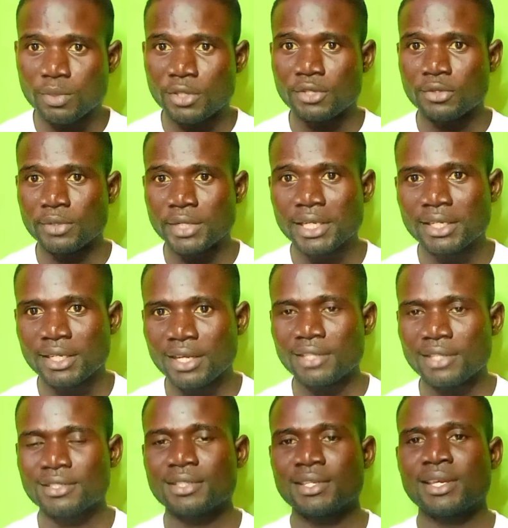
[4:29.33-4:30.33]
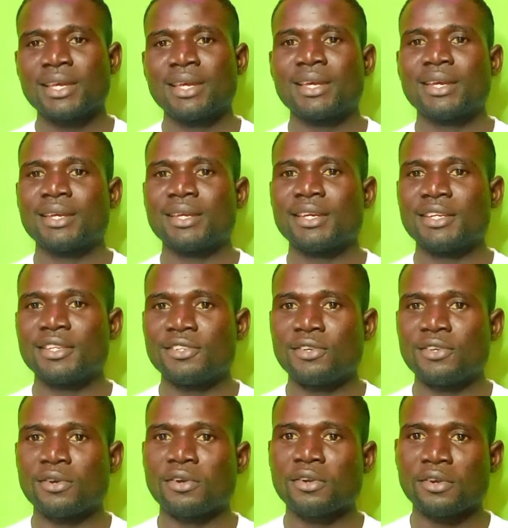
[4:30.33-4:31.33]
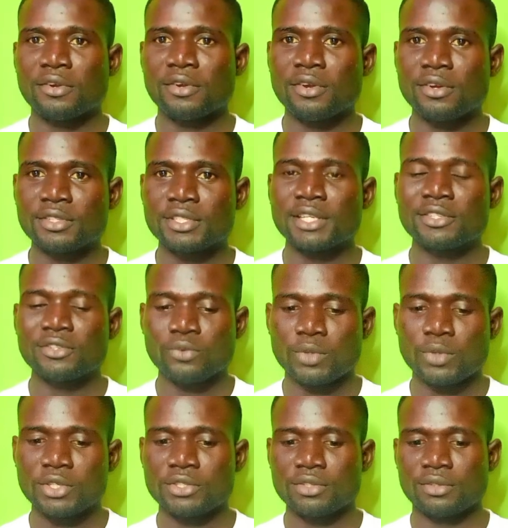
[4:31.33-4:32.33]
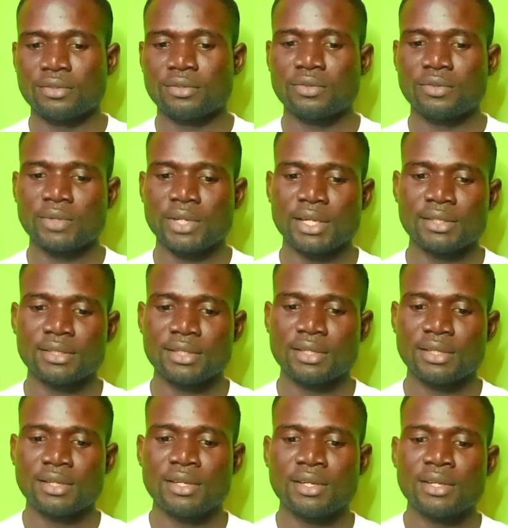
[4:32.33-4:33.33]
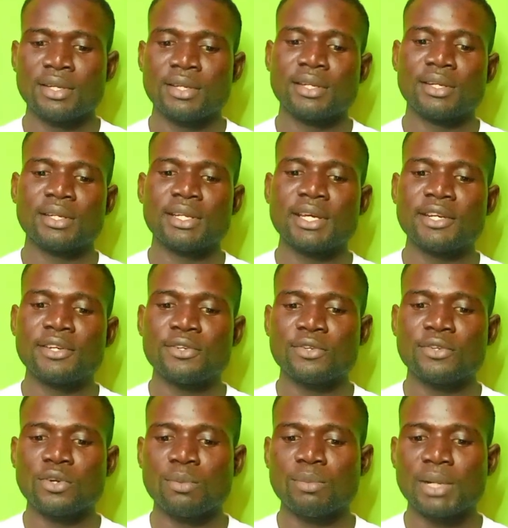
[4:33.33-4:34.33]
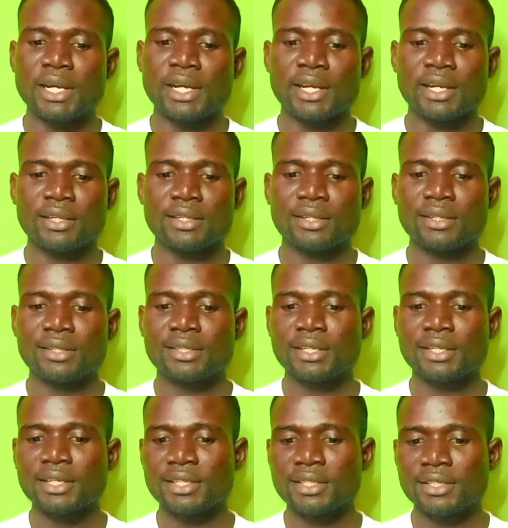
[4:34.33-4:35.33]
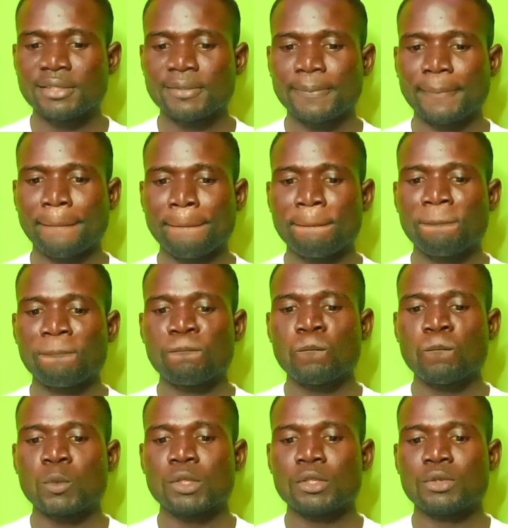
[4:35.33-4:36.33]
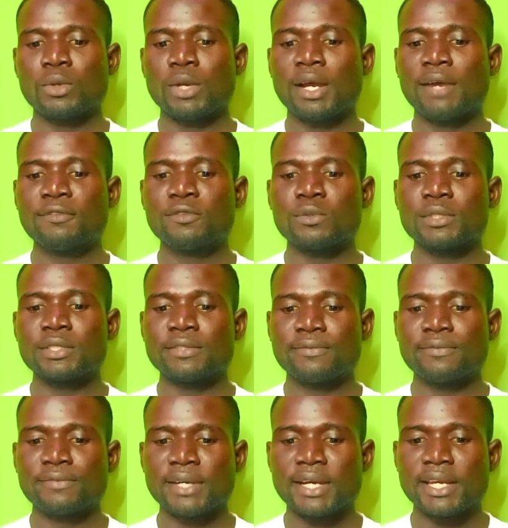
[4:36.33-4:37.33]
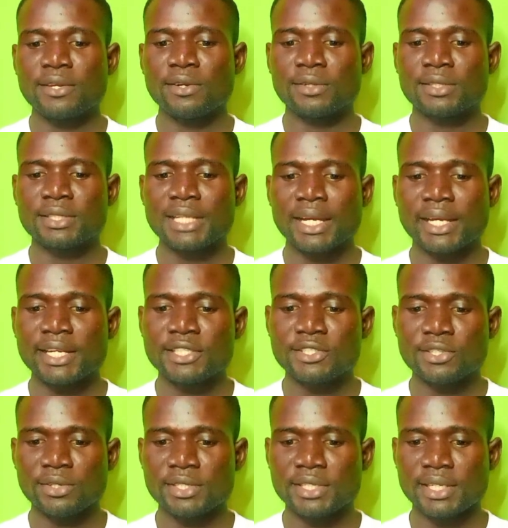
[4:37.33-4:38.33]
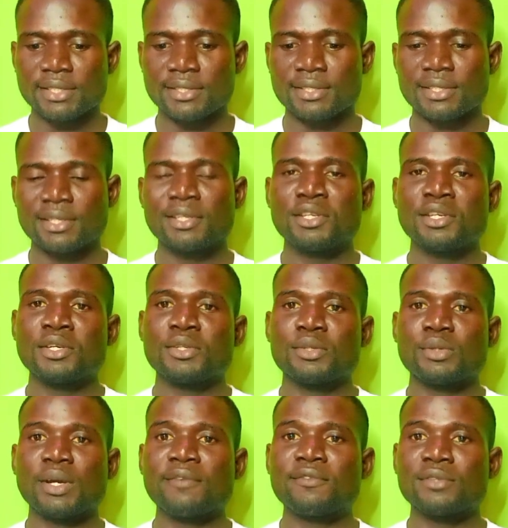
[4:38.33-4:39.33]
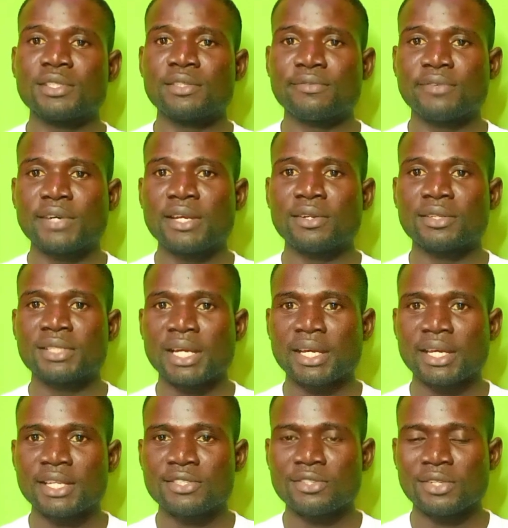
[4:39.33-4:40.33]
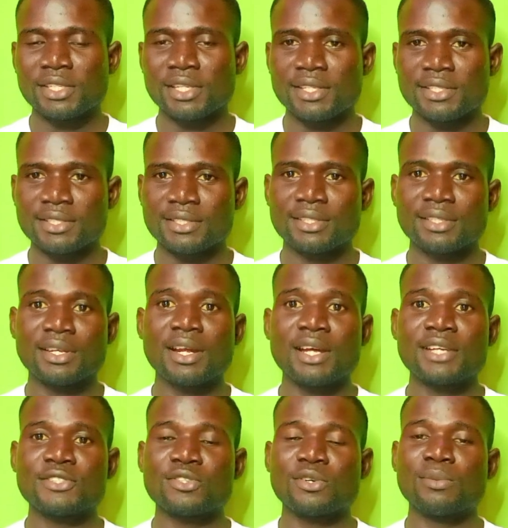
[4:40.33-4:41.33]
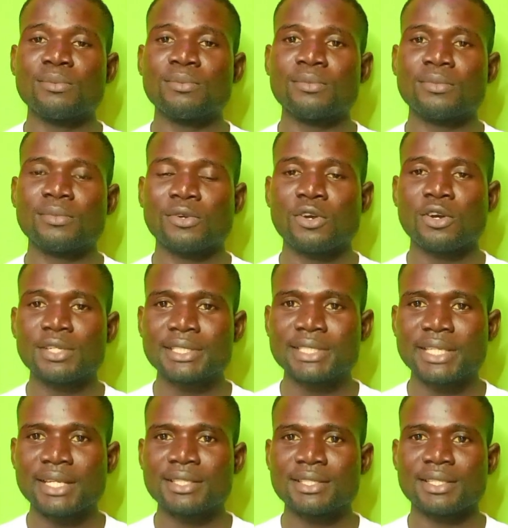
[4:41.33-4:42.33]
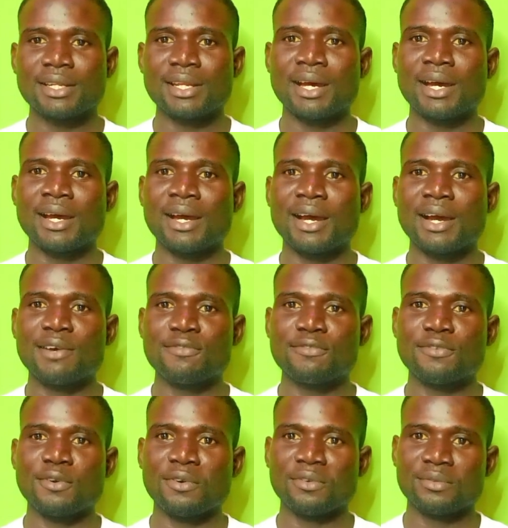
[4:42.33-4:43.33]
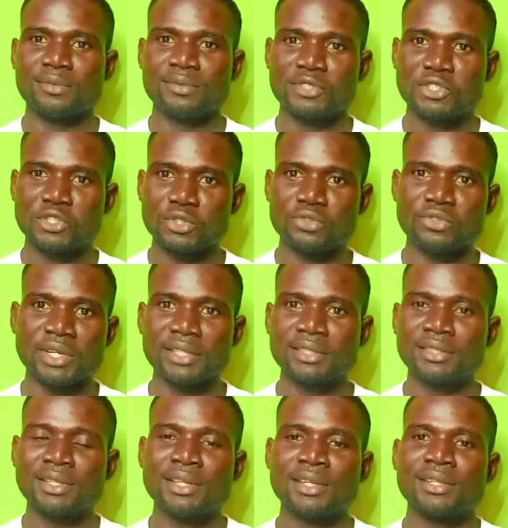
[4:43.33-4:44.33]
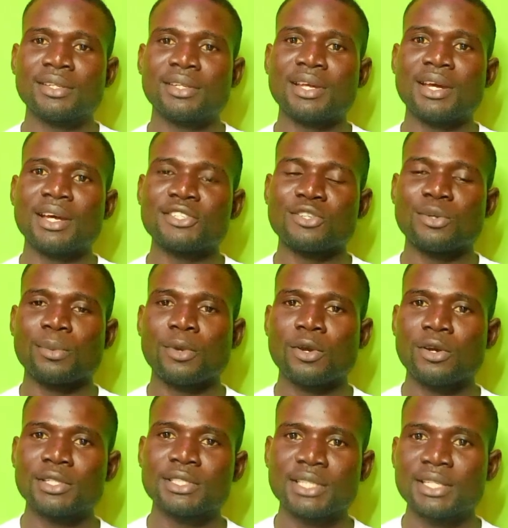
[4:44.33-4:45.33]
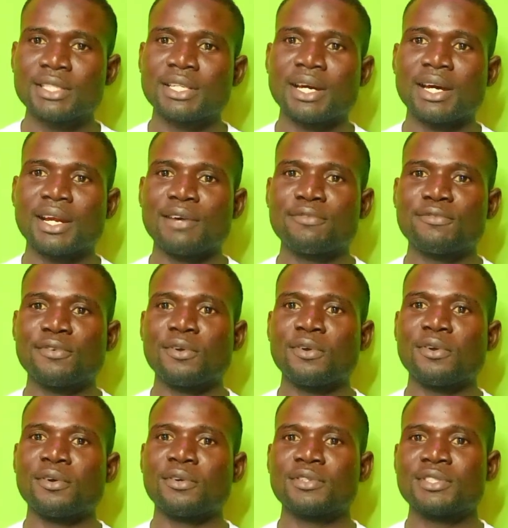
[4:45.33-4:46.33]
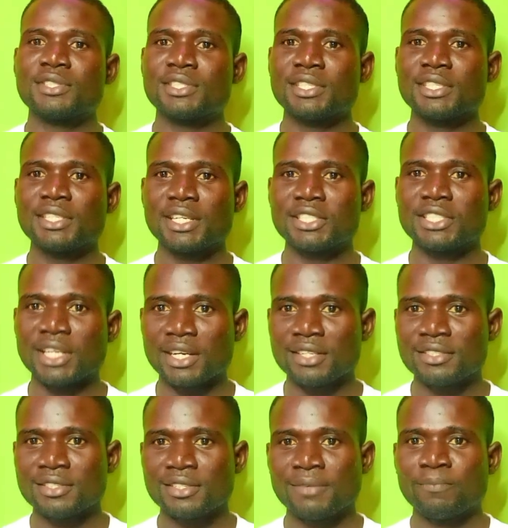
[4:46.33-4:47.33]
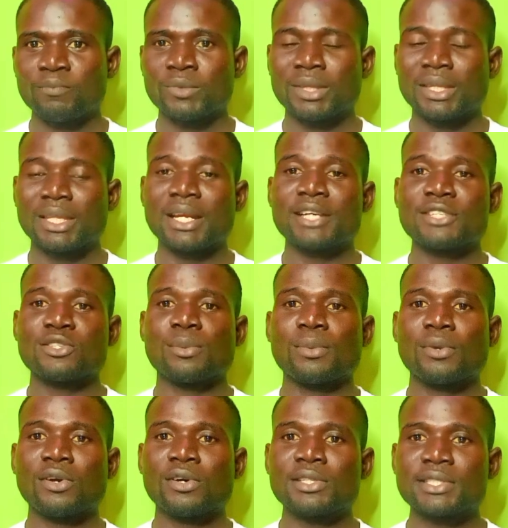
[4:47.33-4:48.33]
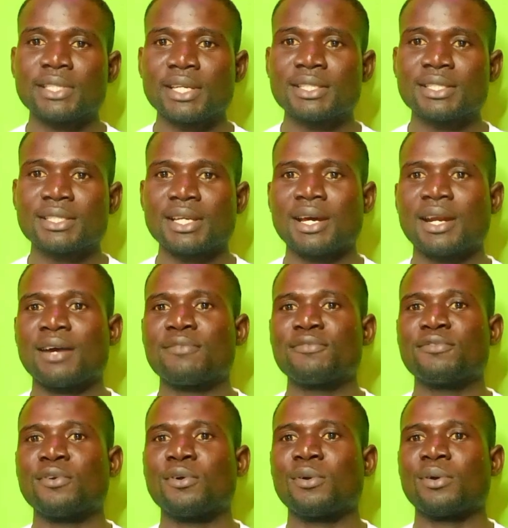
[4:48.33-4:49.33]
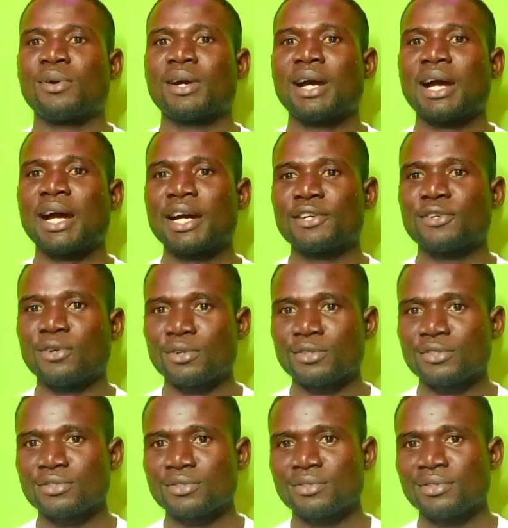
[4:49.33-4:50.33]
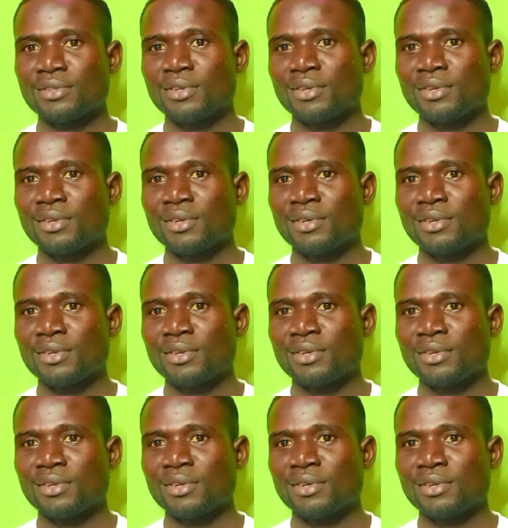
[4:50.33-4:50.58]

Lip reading: uniqueness in your content creation, right? Then number three, you have to define your target audience. You have to define your target audience. There are some content that are for children, there are some content that are for teenagers, there are some content that are for adults.